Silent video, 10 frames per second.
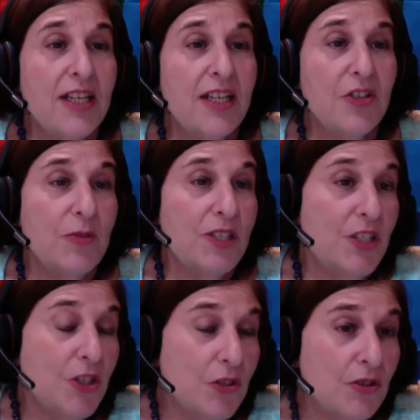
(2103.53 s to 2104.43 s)
the L G B
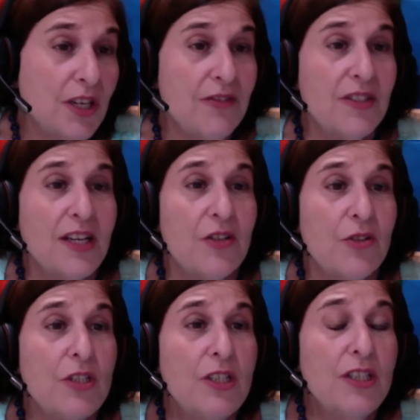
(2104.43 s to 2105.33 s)
T Q life
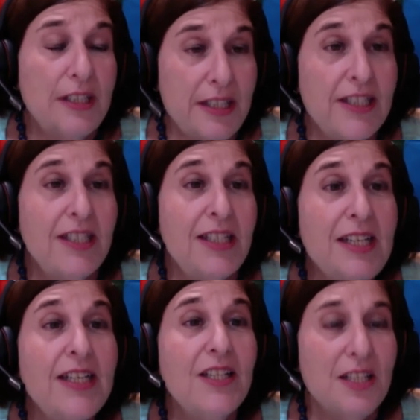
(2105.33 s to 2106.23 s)
cycle need,
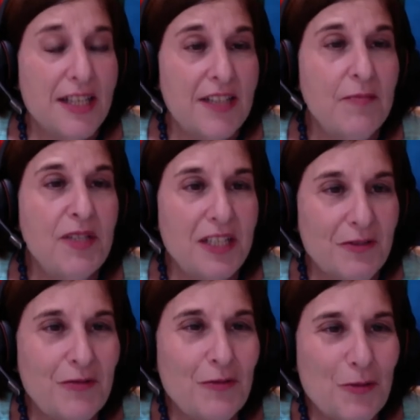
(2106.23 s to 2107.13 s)
needed to give, be
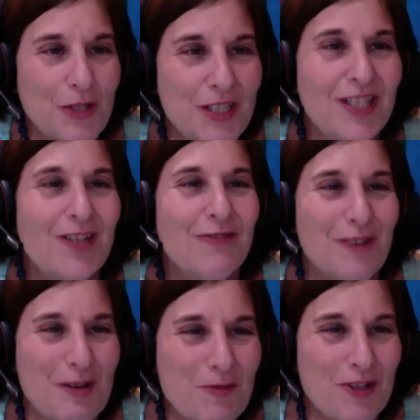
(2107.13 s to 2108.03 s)
given voice and a
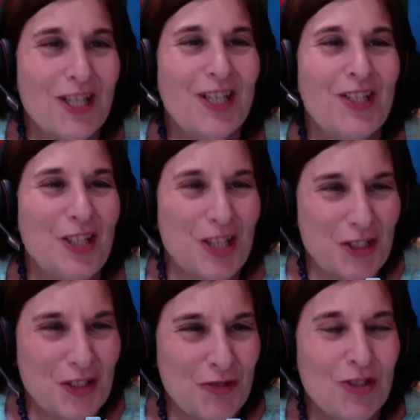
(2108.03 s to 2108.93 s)
framework and a,
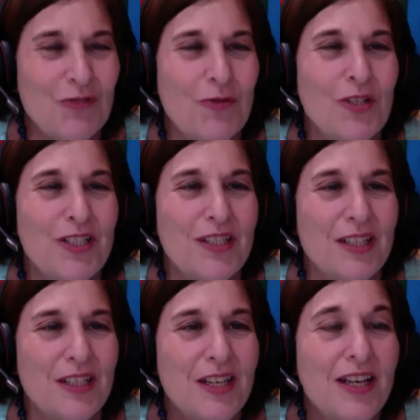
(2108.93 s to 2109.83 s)
and a Jewish voice.
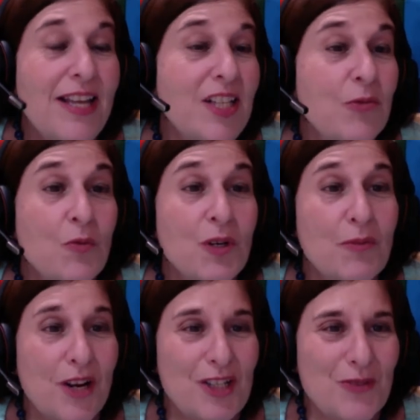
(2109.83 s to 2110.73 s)
And that's what Where
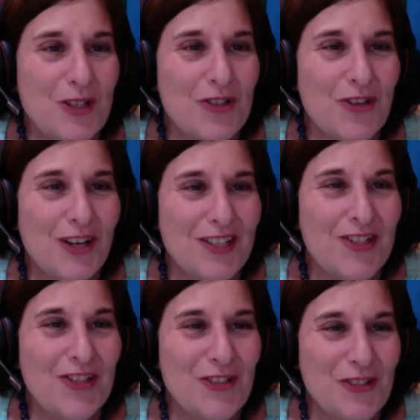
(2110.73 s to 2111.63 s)
Pride Dwells
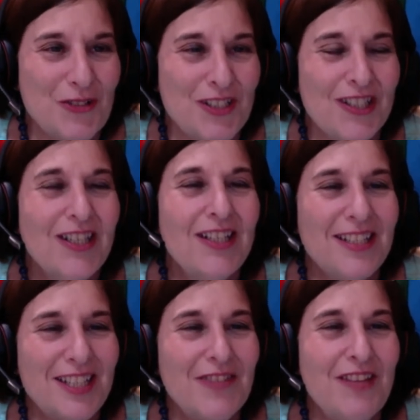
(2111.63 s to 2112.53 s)
tries to do, is
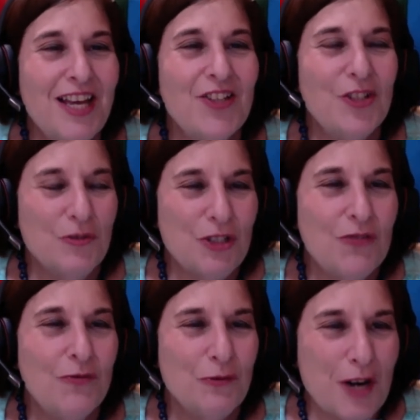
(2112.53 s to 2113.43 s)
to give that
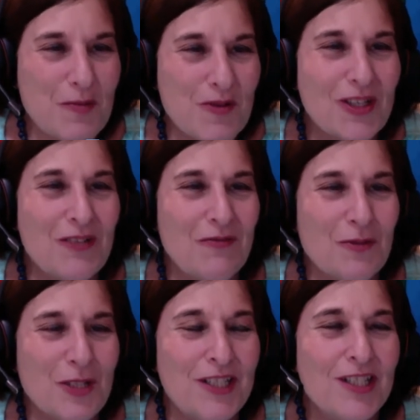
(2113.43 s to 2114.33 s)
Jewish framework and
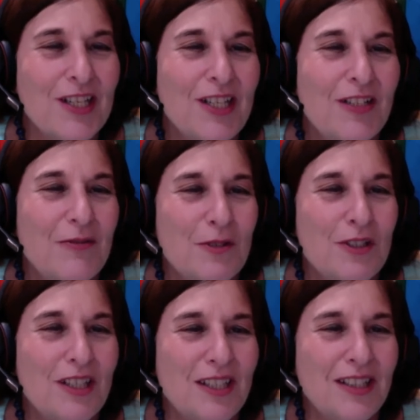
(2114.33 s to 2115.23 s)
voice
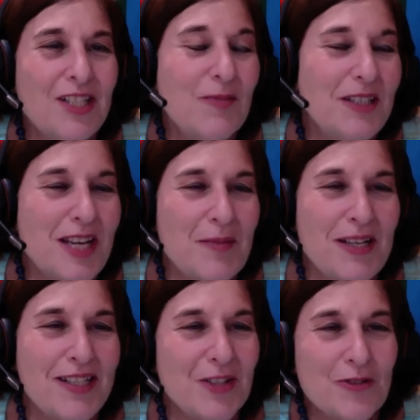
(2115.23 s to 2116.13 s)
for the lesbian, gay,
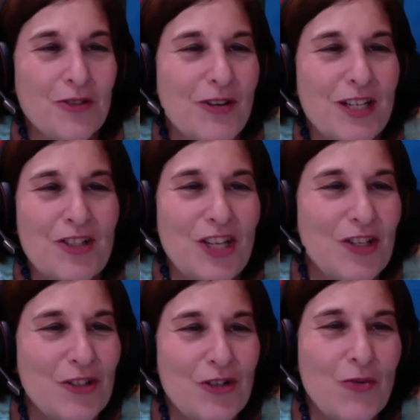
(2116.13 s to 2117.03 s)
bisexual,
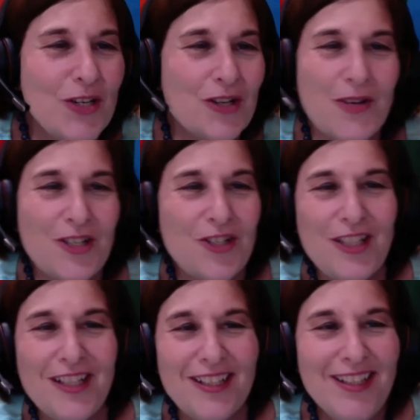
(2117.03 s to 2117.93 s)
transgendered, queer,
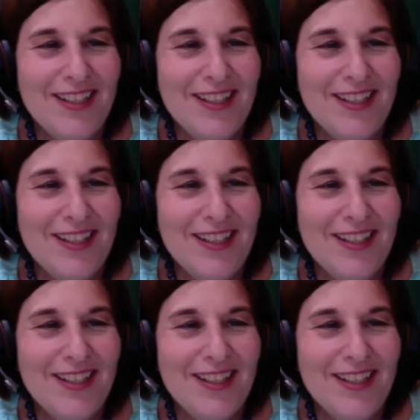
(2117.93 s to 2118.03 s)
questioning,